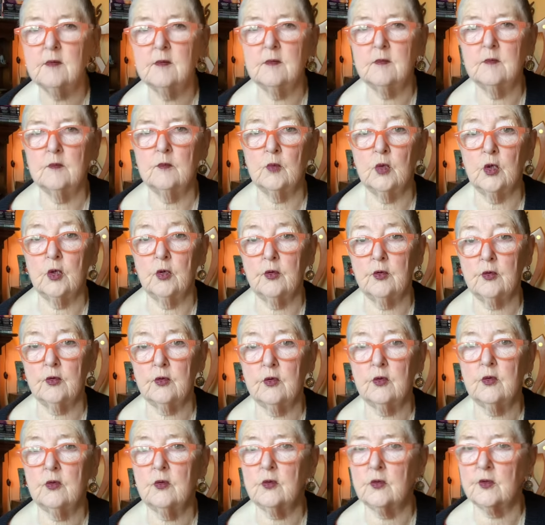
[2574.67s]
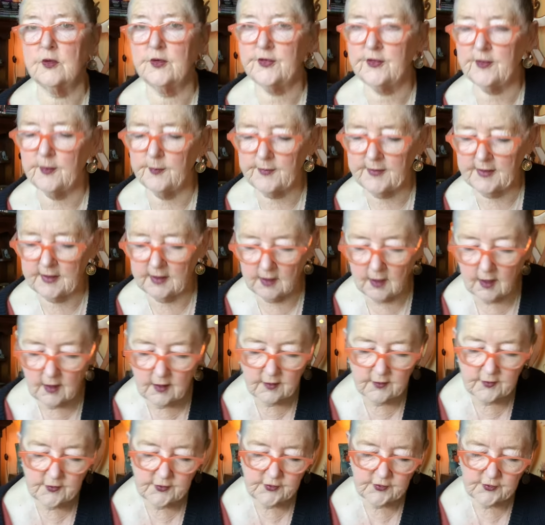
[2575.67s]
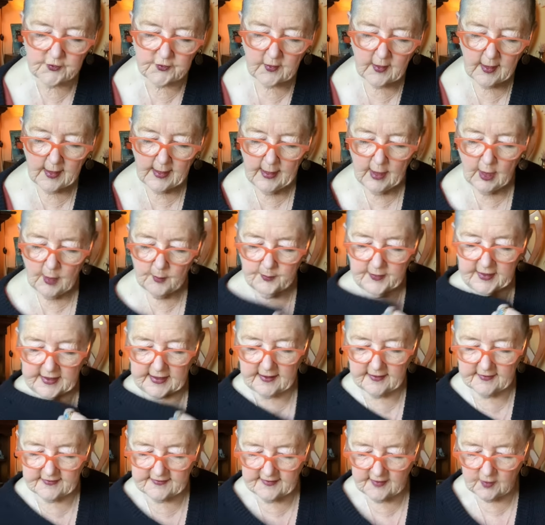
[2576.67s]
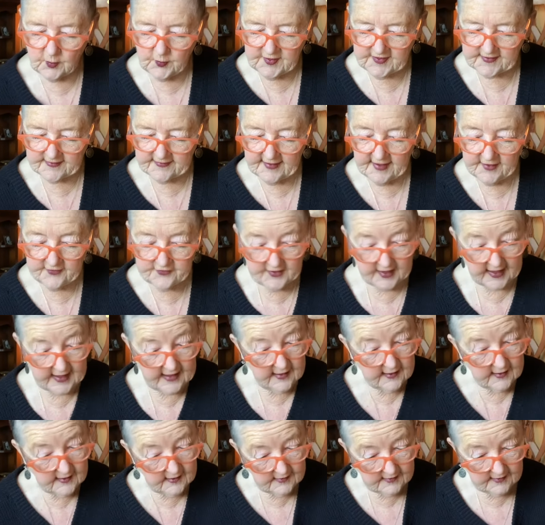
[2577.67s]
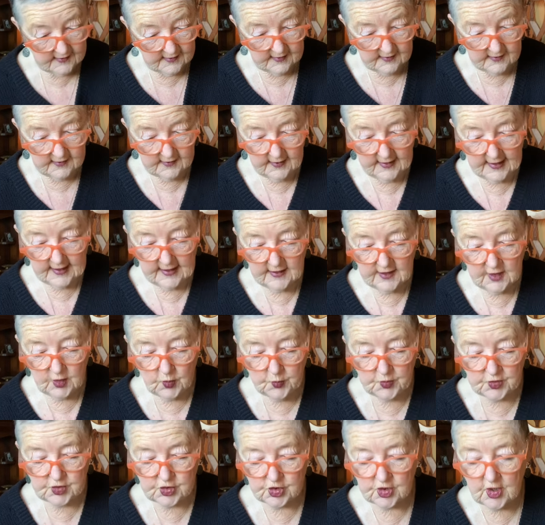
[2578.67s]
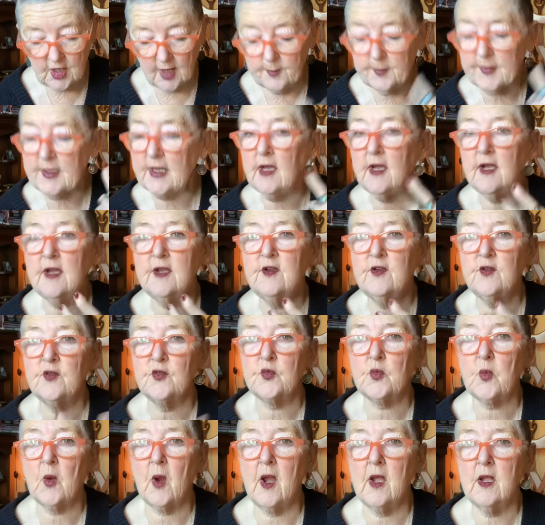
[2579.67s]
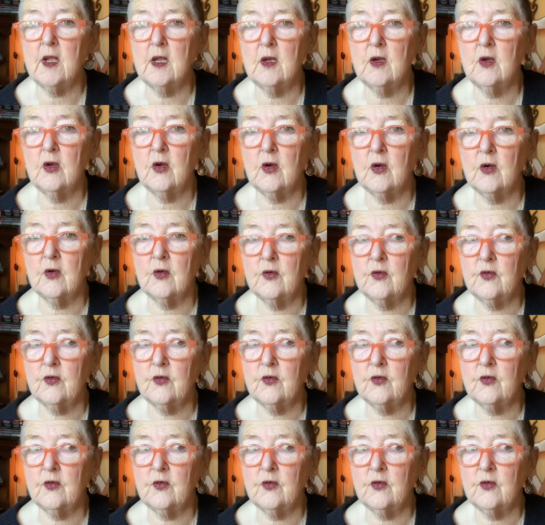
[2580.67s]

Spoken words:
murder or something else because he was left-handed and he was shot behind his right ear.